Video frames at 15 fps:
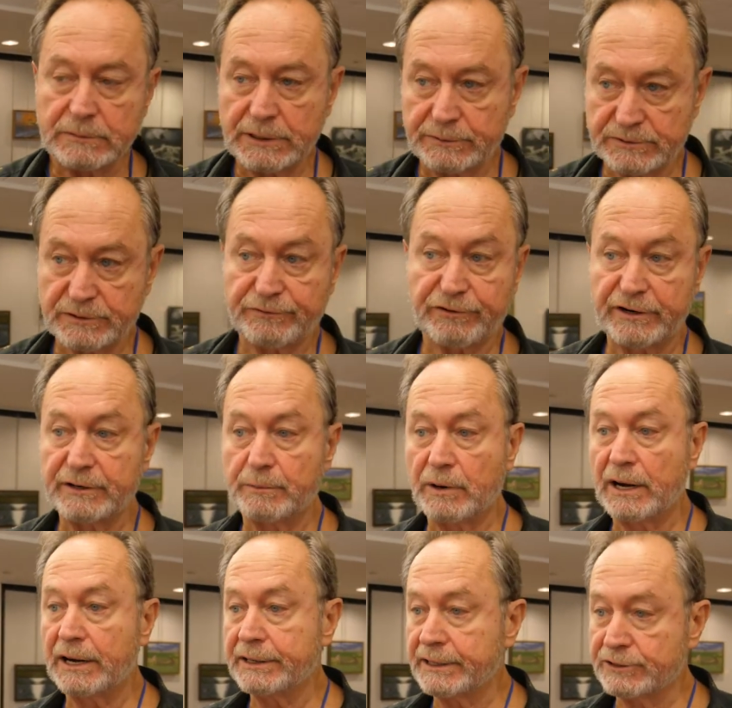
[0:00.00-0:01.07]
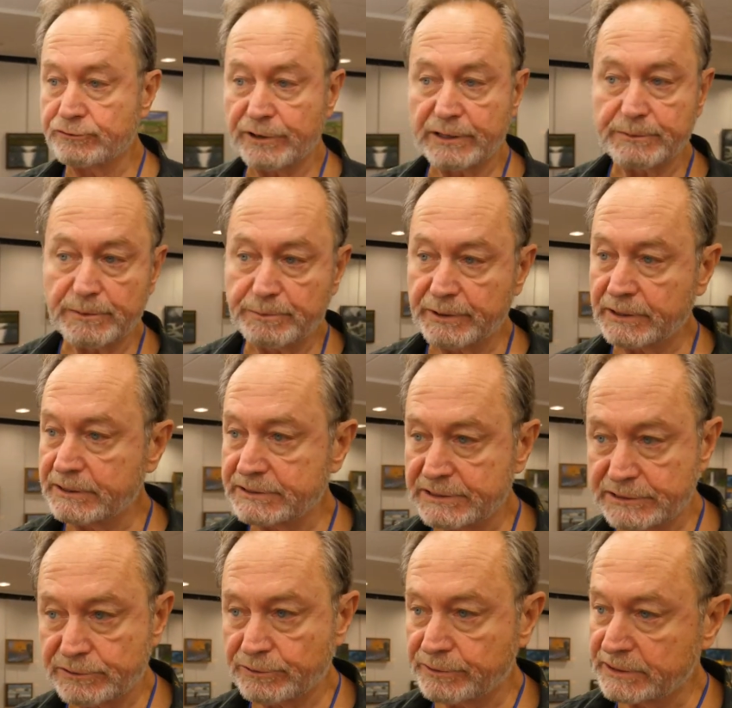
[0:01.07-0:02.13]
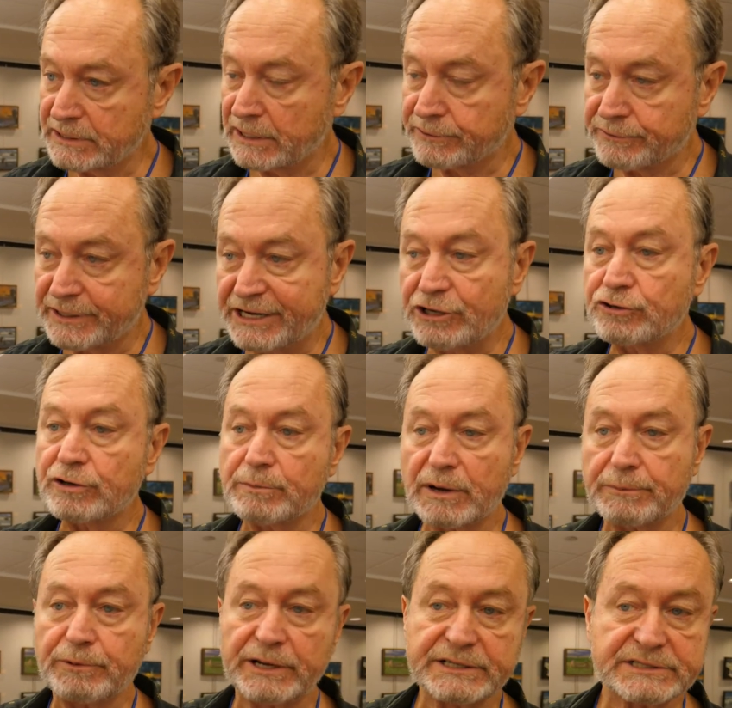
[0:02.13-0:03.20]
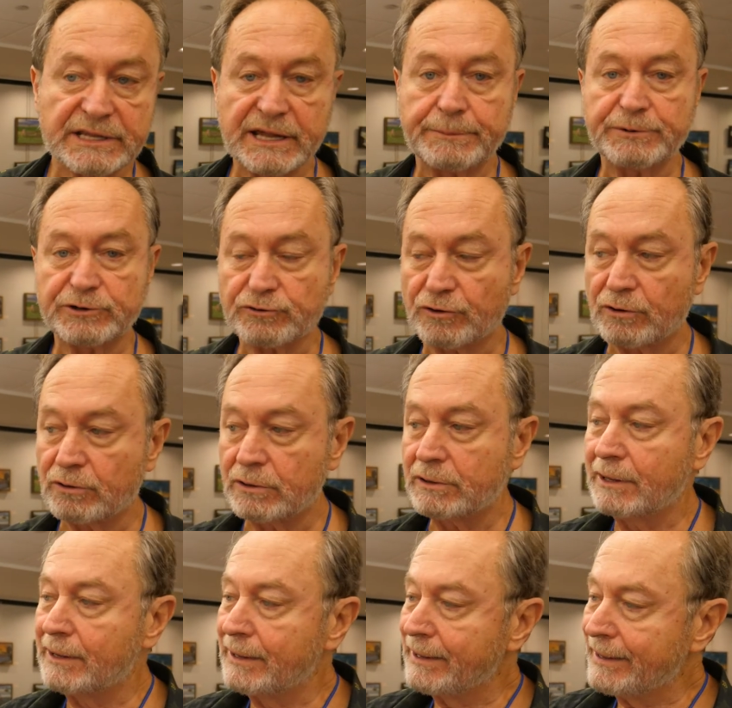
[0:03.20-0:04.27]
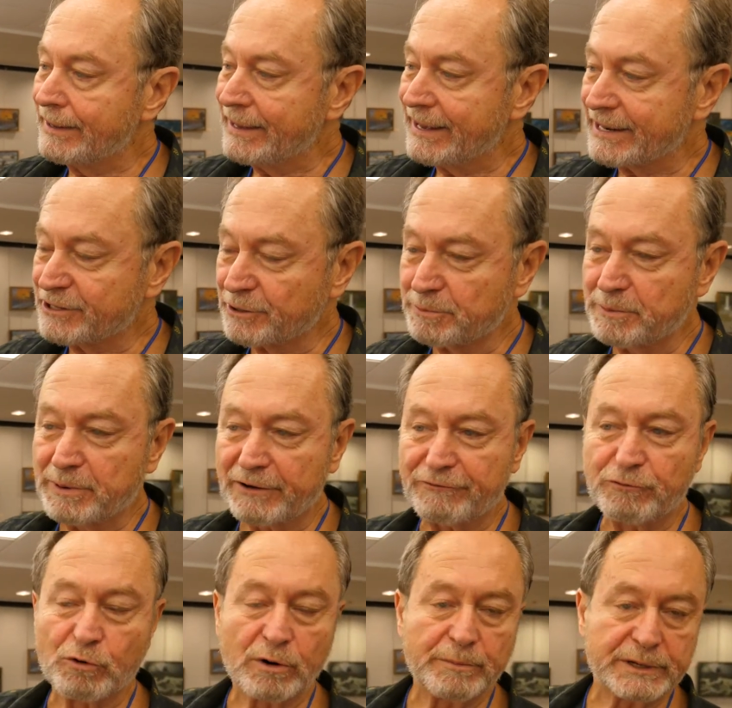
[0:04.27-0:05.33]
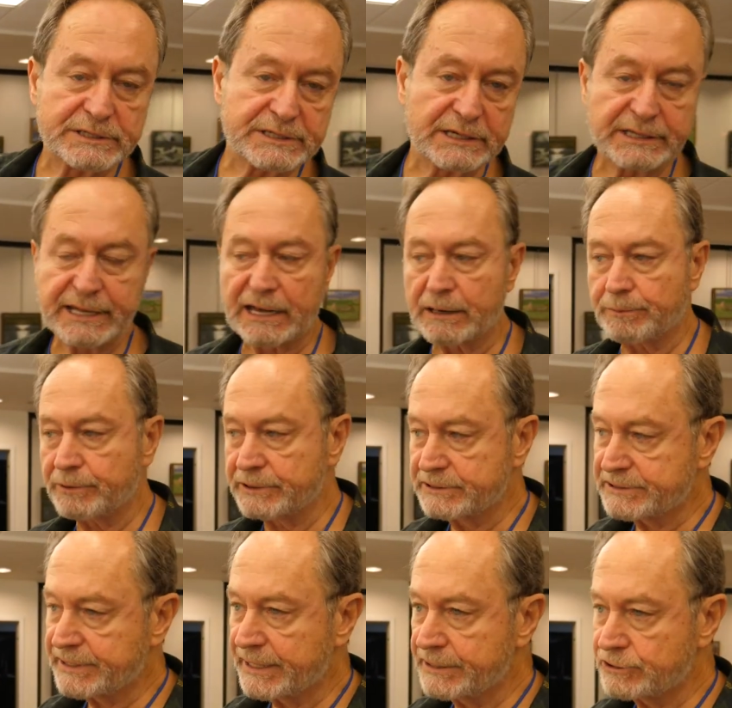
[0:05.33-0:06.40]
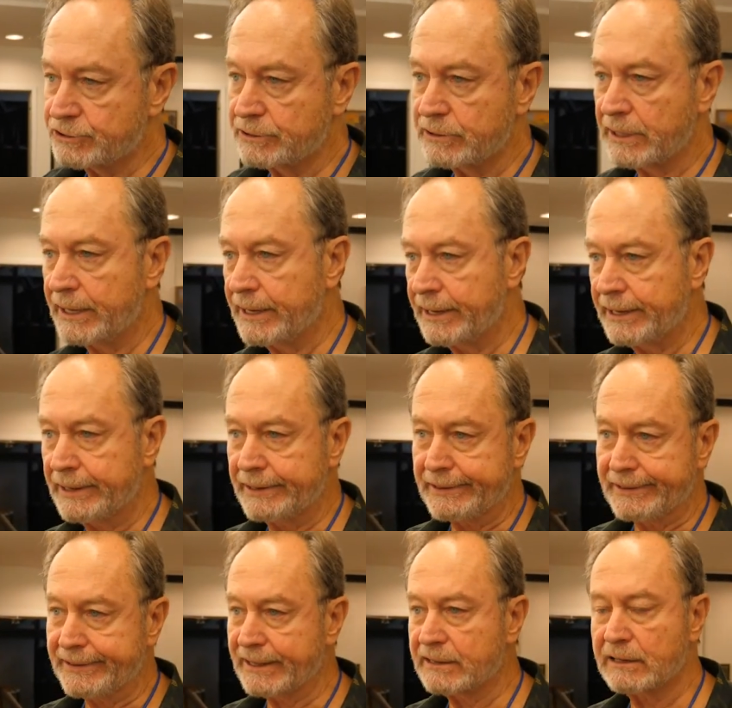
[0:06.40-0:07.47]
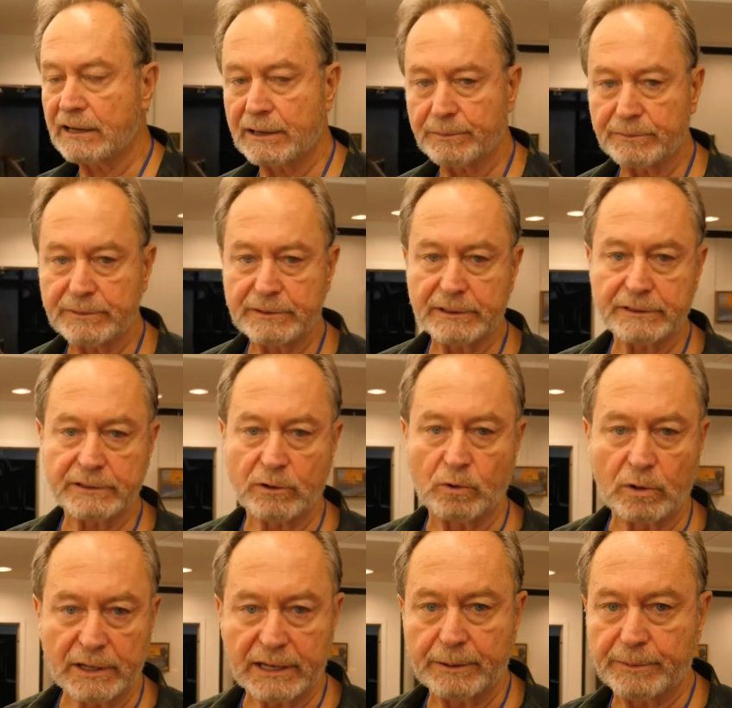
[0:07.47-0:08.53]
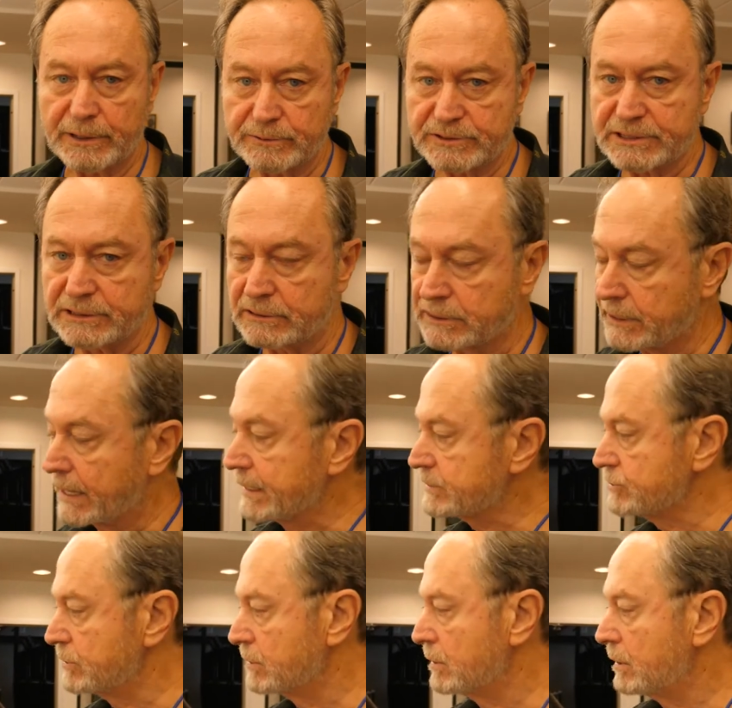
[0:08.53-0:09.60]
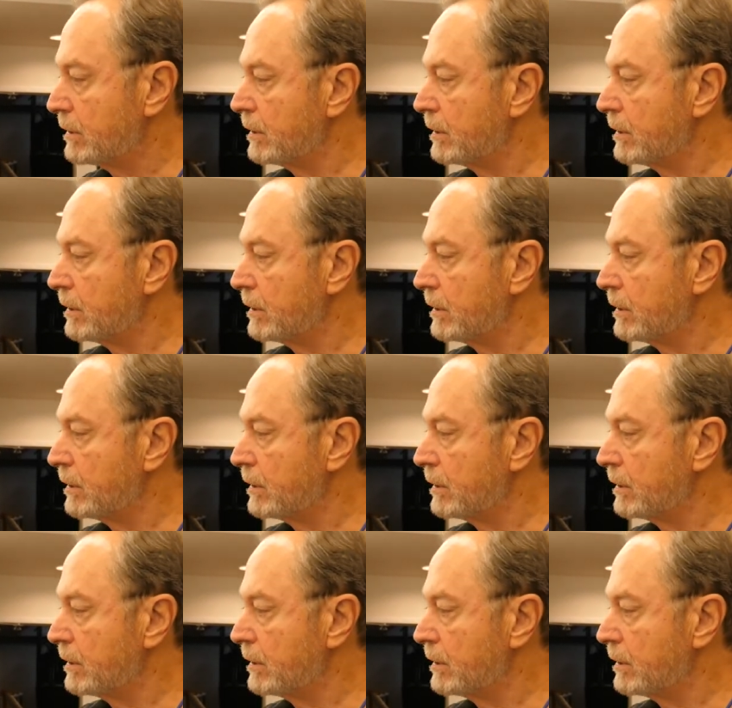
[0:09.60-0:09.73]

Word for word: He was a friend of mine. I trained him. He was in duty to the country. He took my place on that patrol, and it took me about four minutes to get down to a police station, and in that time, the call came in. He was killed in action.